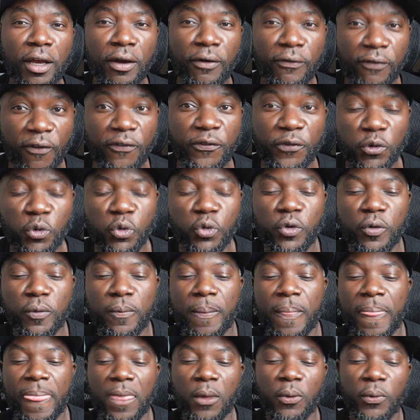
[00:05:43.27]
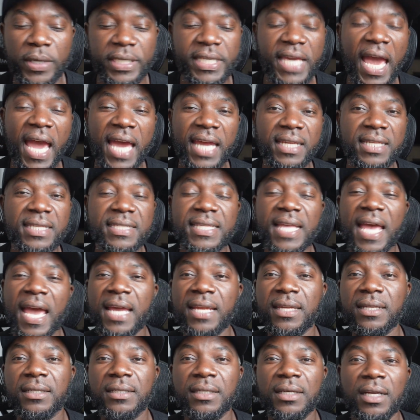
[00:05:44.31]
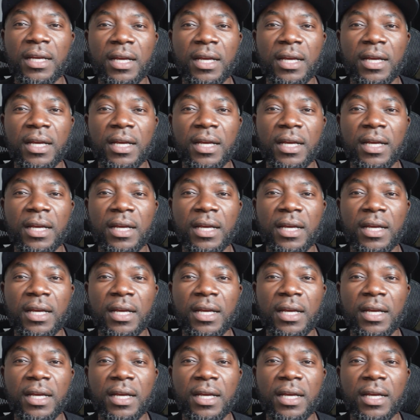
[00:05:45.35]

food, which I understand.